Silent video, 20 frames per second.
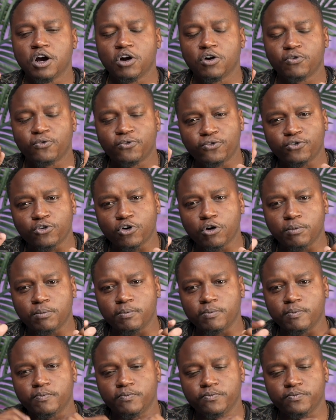
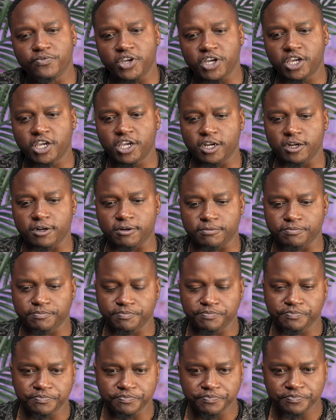from the king.
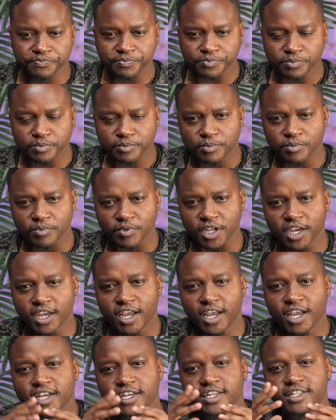
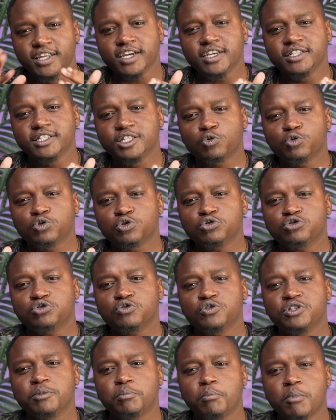Then there was also
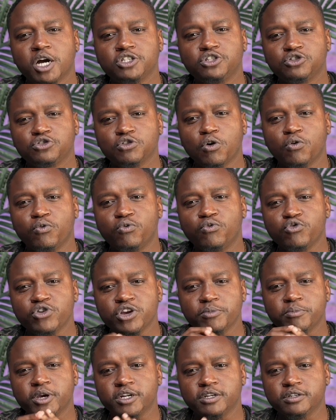the march of
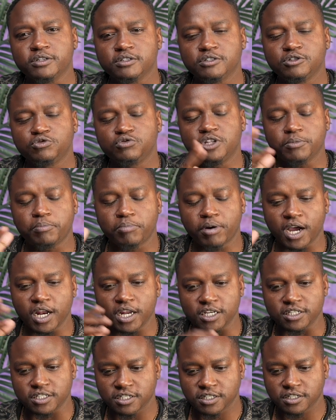women to the
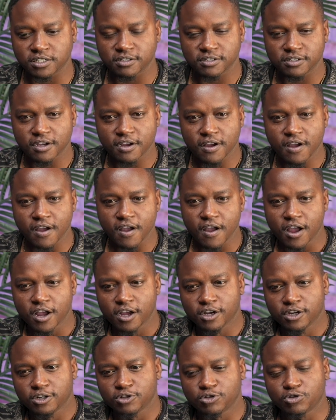palace.
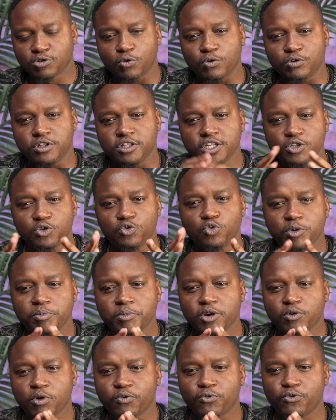So these
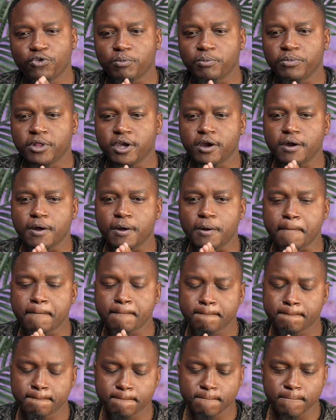women were from the
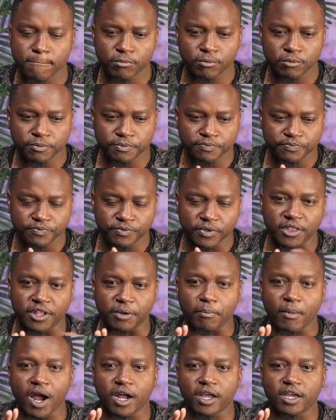
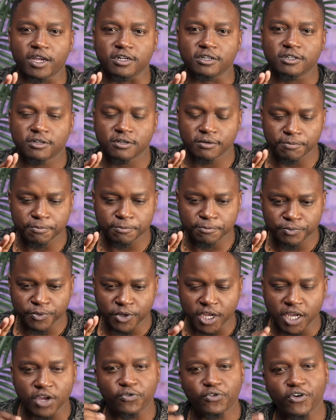market.
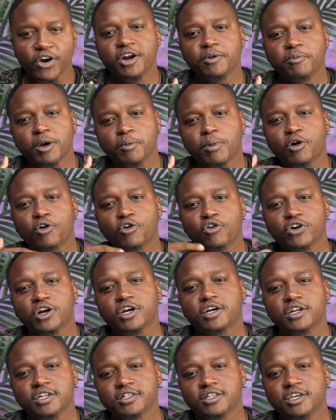If I remember
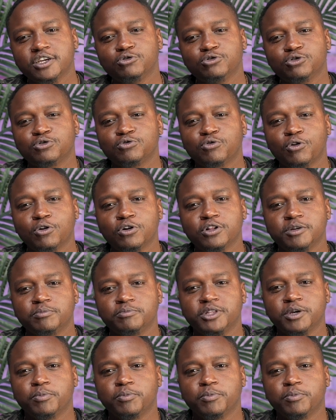correctly, they used to call them the